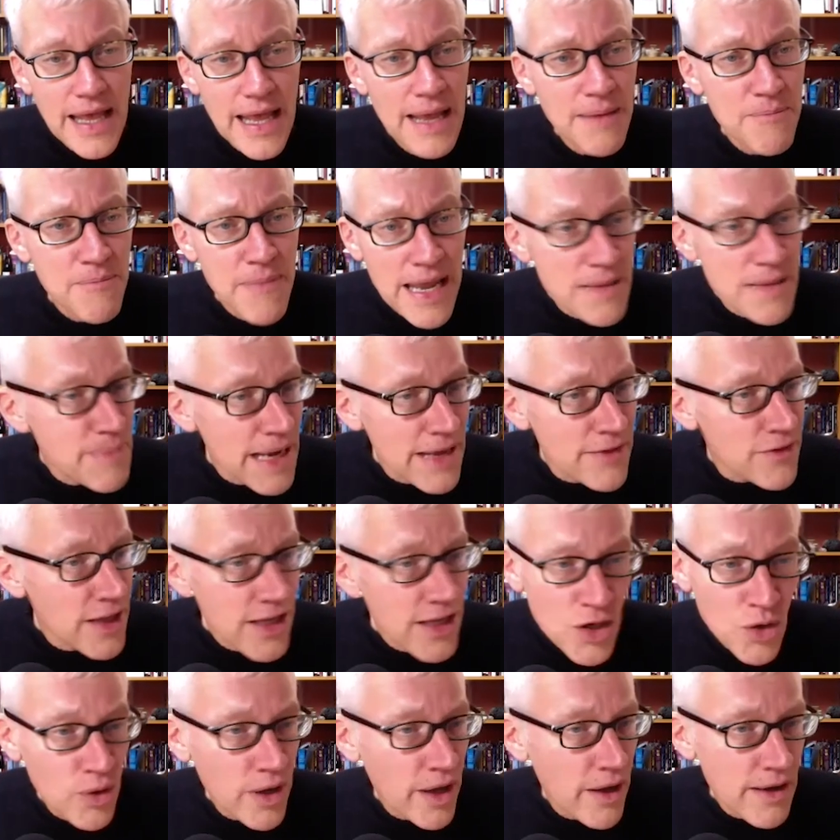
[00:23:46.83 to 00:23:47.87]
it may be
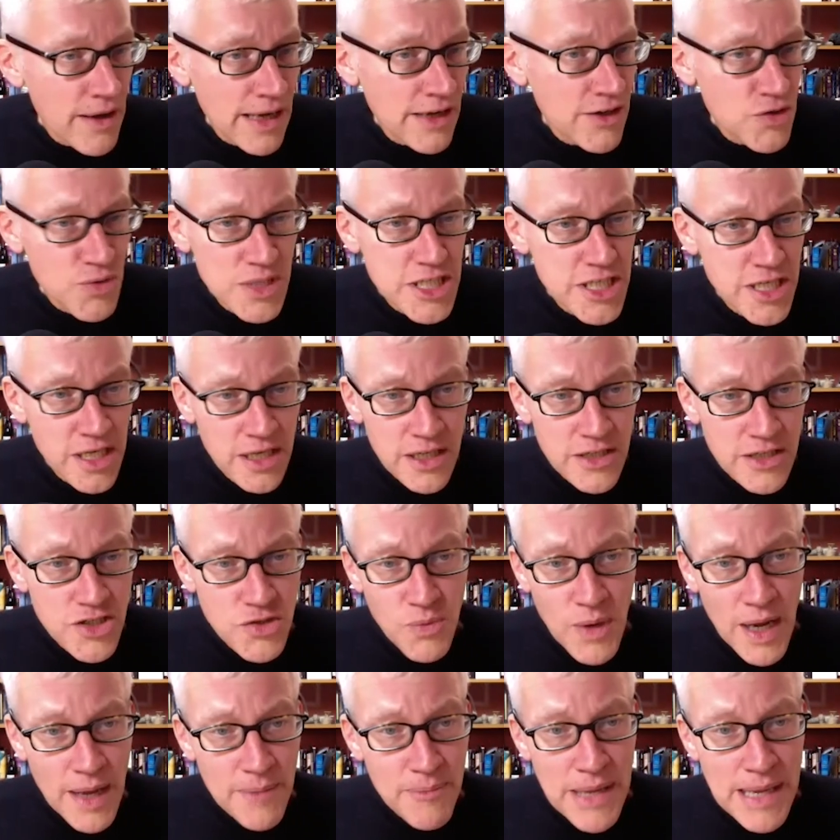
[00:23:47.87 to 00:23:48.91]
that you're going into a
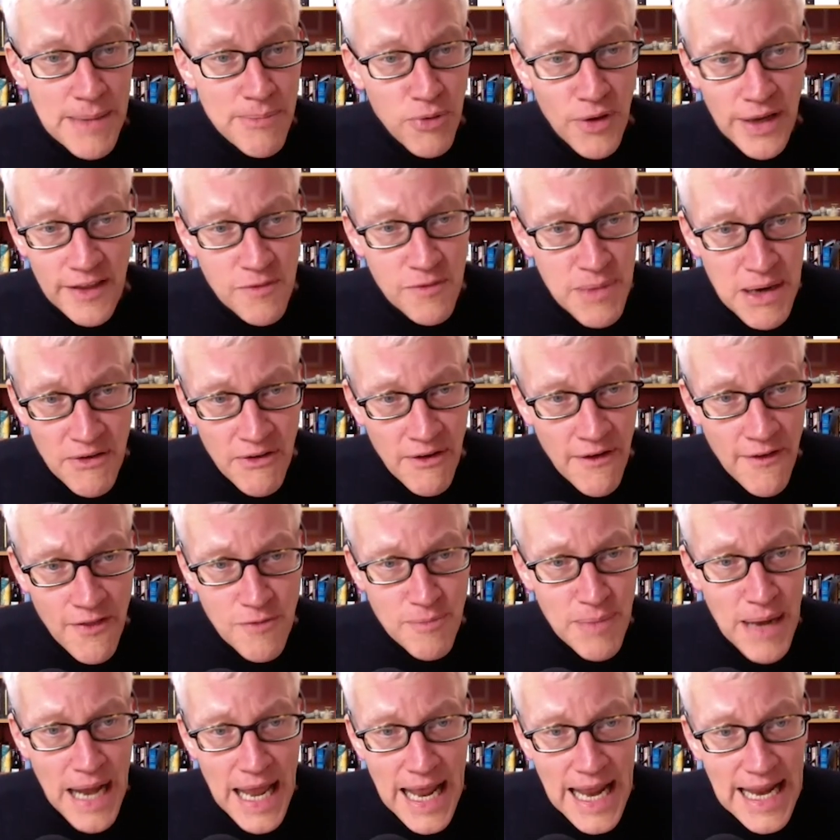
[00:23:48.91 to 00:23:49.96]
church where people
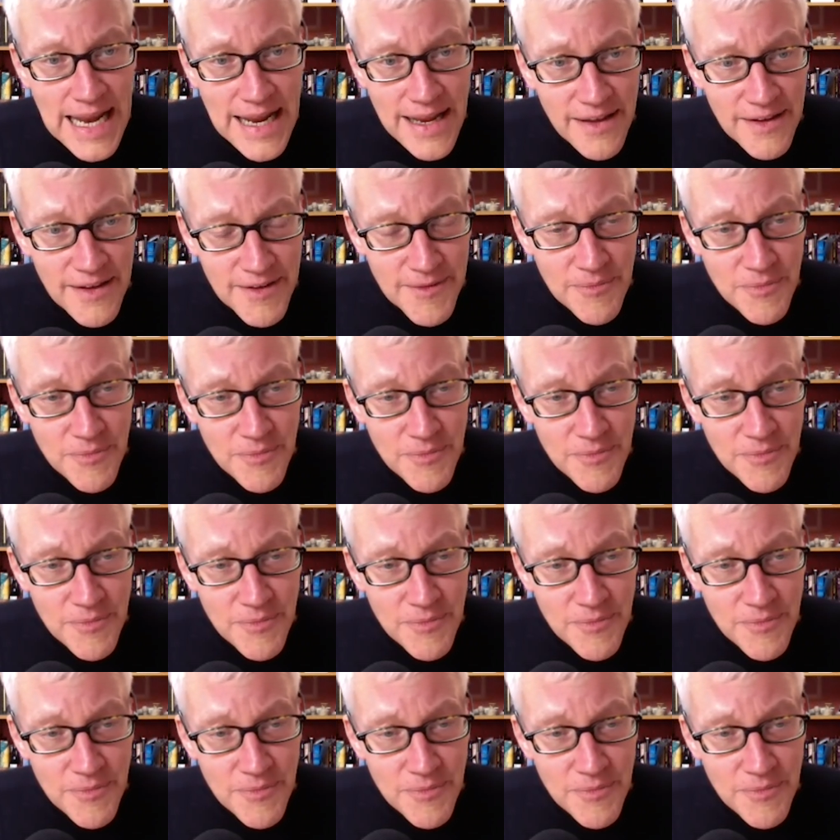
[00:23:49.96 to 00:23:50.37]
experience plague.